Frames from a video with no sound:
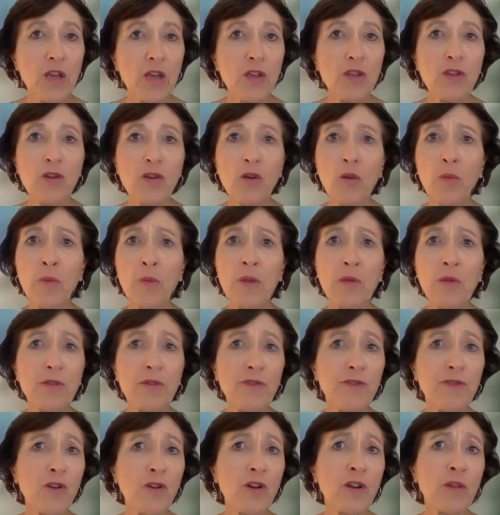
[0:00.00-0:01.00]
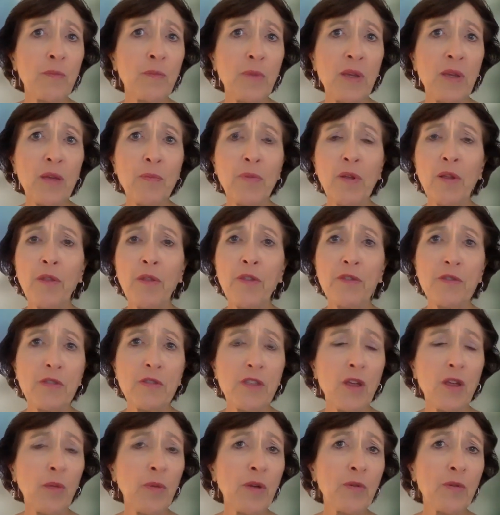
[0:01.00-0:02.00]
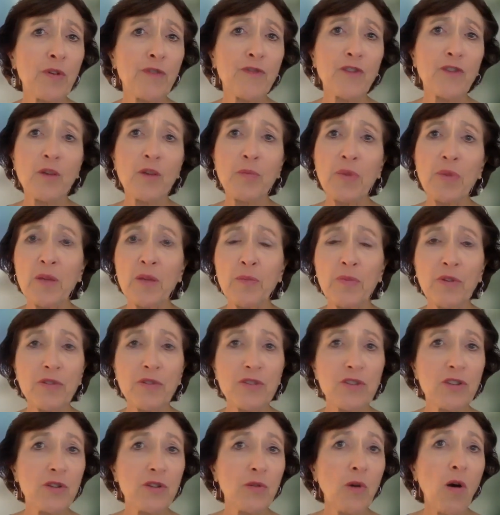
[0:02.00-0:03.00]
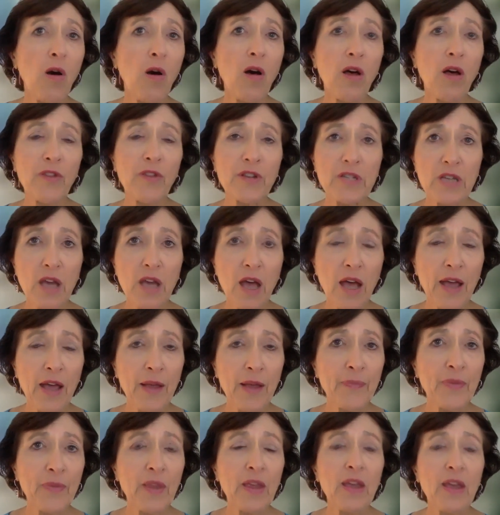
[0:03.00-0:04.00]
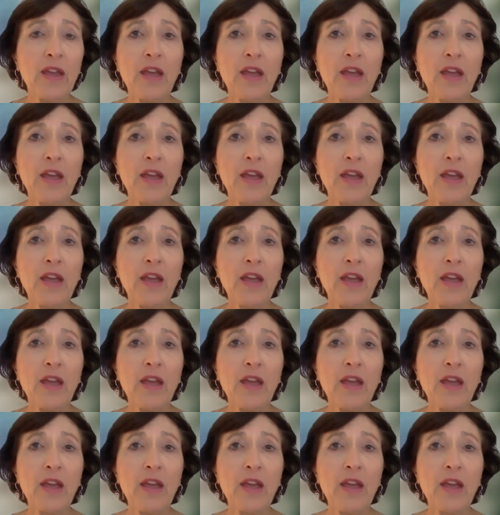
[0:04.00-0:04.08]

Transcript: you'll be referring people, they'll be referring people to you all the time,